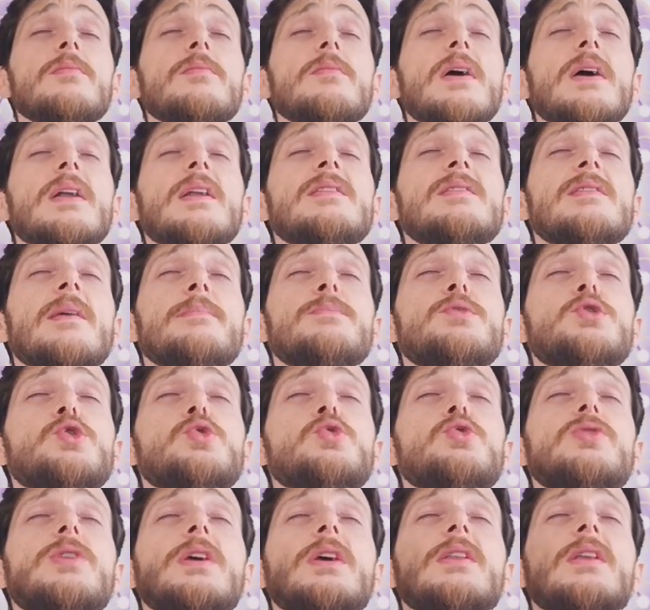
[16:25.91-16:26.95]
And as I'm
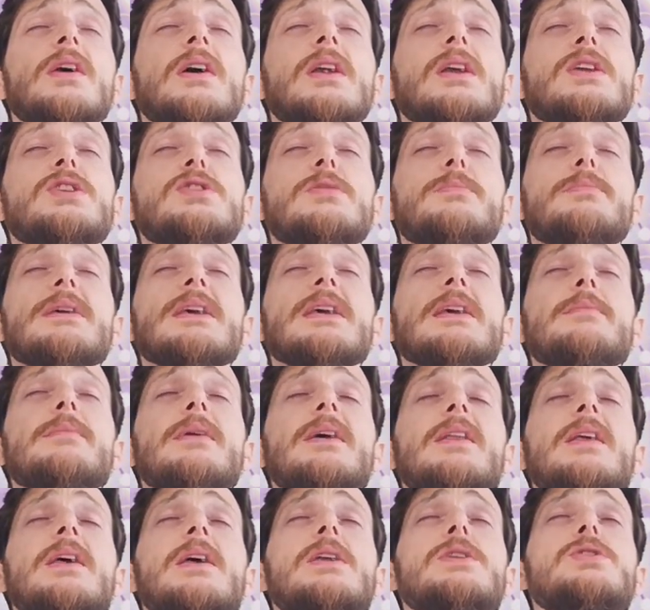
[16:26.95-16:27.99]
shooting the energy, beaming
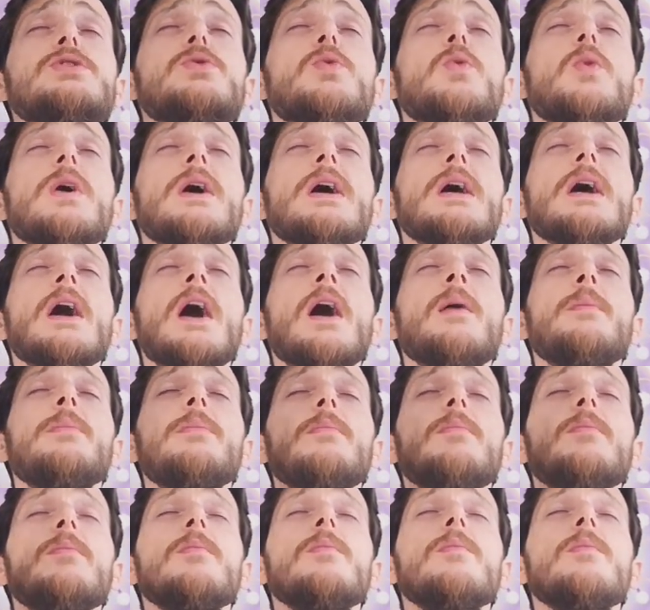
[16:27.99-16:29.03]
the energy way up
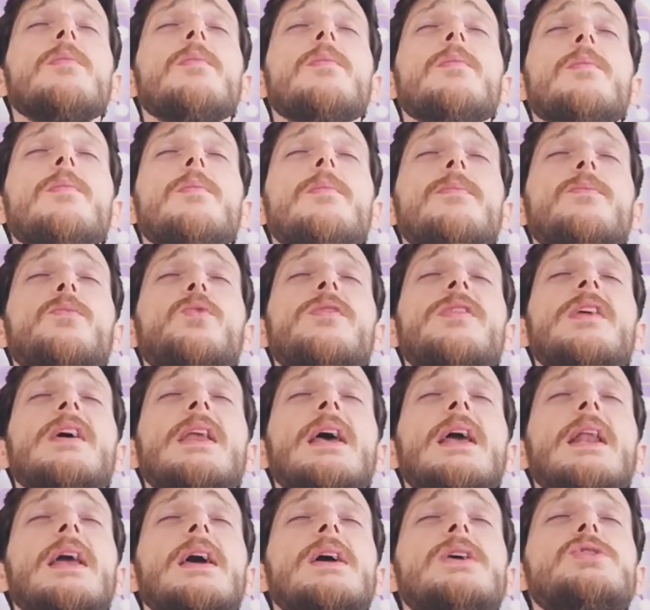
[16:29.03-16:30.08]
with
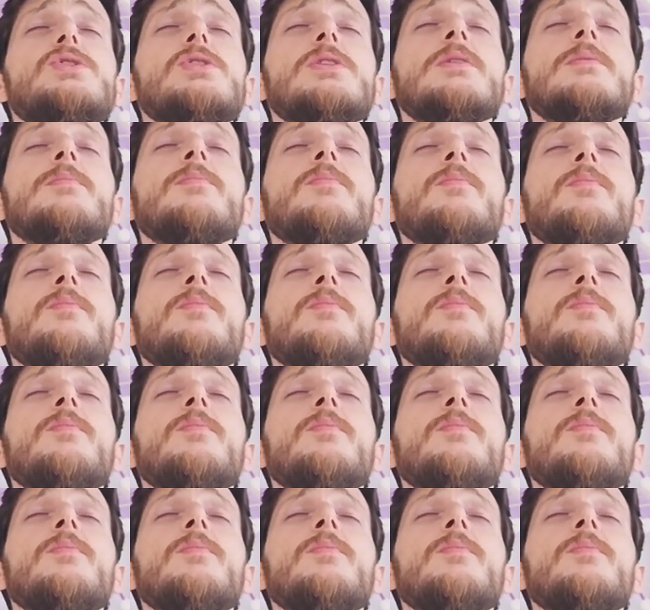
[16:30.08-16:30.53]
inhalation,